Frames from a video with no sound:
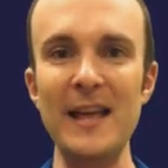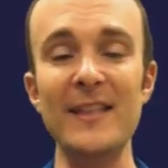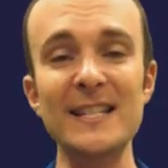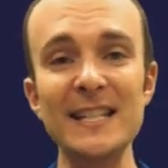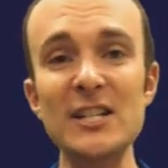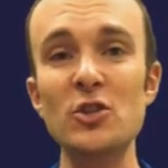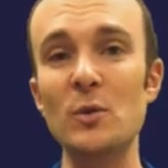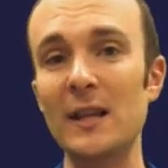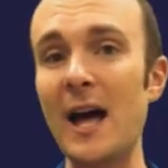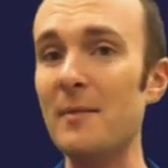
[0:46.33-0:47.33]
This leads
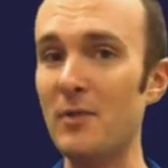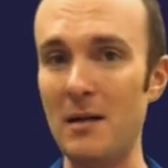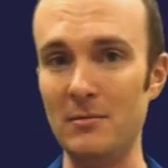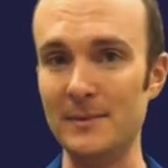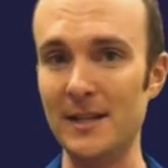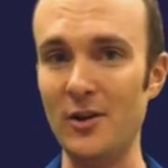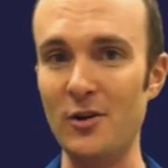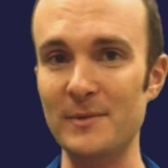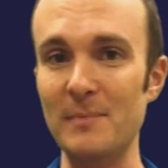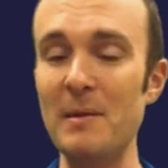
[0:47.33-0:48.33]
to a lot of problems in
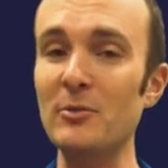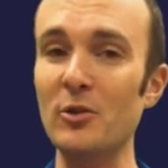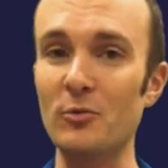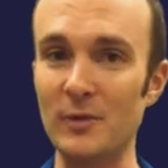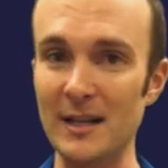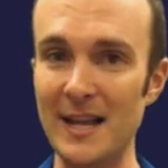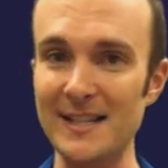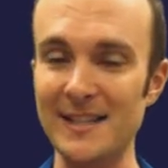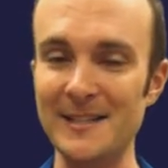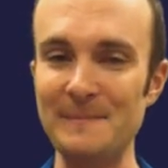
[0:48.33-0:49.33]
homes, and people don't
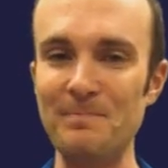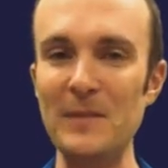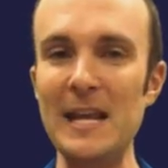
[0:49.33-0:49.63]
realize this.